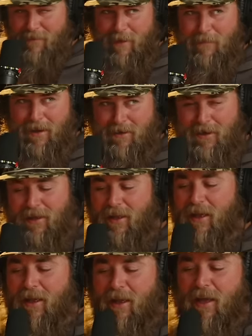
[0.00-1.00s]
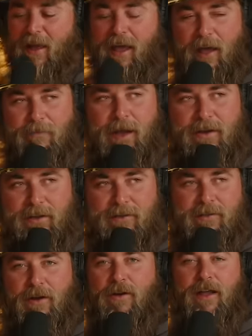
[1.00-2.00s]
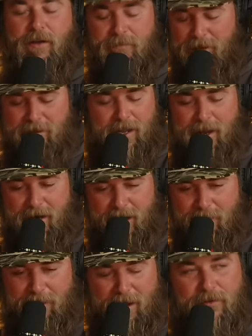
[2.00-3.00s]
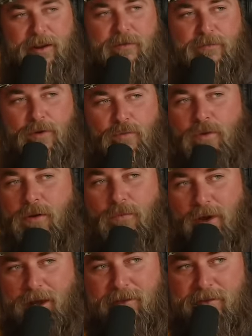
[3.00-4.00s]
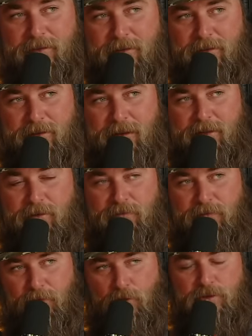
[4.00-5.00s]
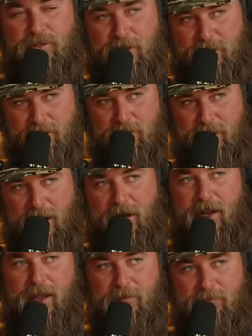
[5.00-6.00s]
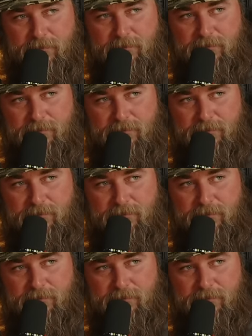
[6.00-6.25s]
I'm about to, I'm about to talk up this Can Am. I don't even know what it was. It's a four seater Can Am.